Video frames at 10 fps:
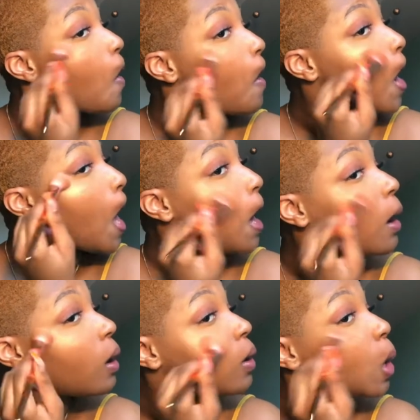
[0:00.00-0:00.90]
work.
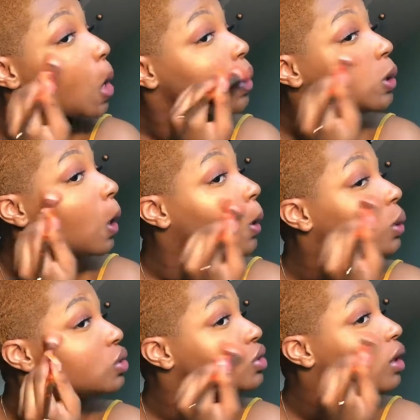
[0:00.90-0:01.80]
So
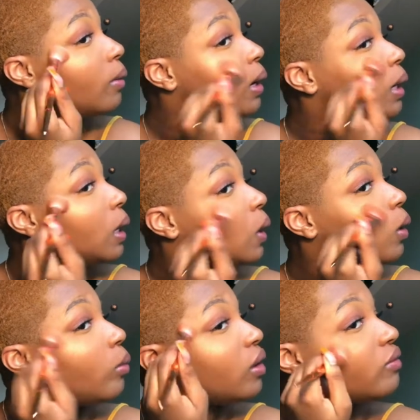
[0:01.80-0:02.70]
I'm just gonna blend a
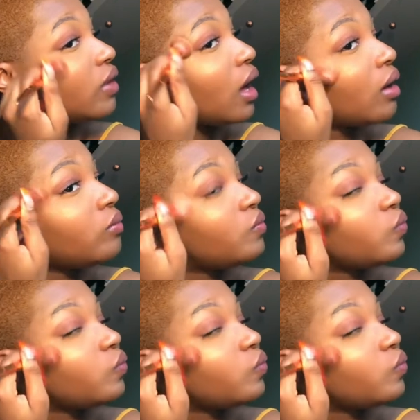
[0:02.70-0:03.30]
little bit of that.